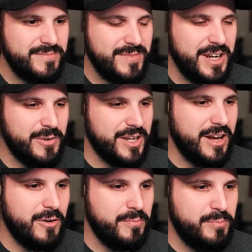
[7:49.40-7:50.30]
Here we
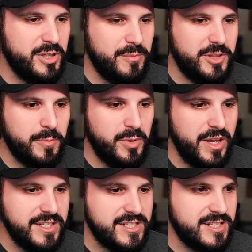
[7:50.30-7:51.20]
go. Put them in their
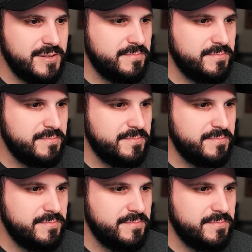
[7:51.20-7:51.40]
place.